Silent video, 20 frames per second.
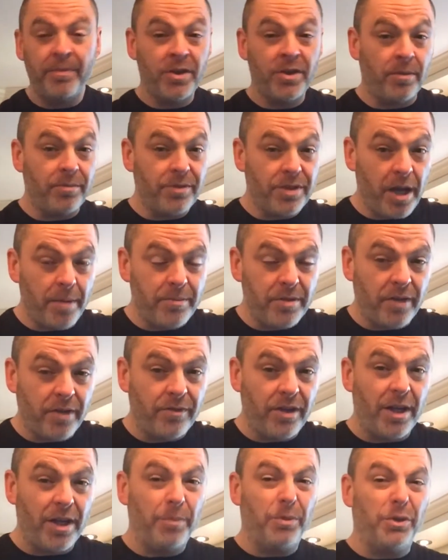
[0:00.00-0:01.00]
Sometimes I've
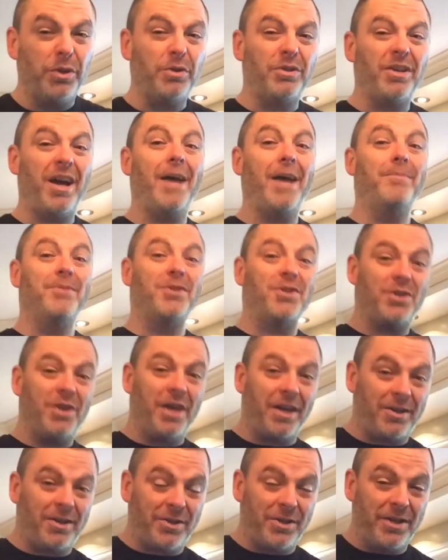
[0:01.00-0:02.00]
done up to
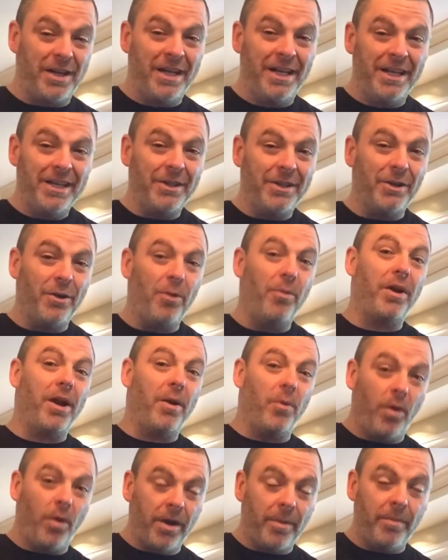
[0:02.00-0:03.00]
×6, when
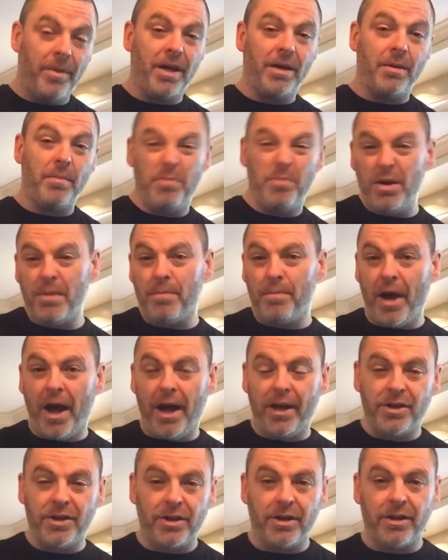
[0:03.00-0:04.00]
I want to make a big
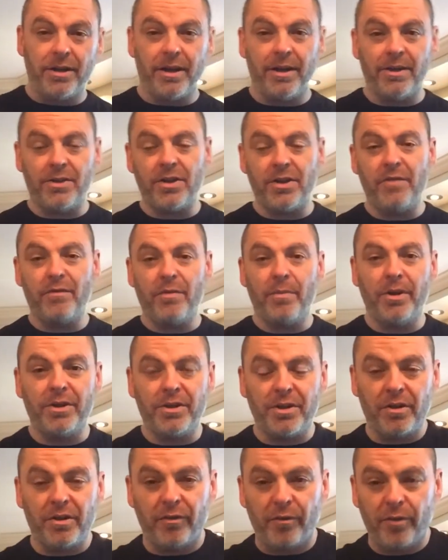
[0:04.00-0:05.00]
batch and save a
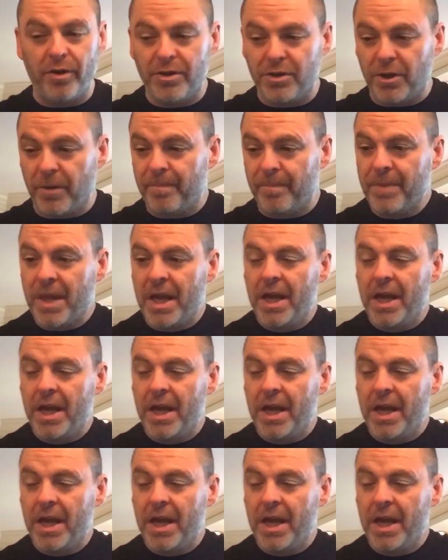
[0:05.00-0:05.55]
bunch in the freezer.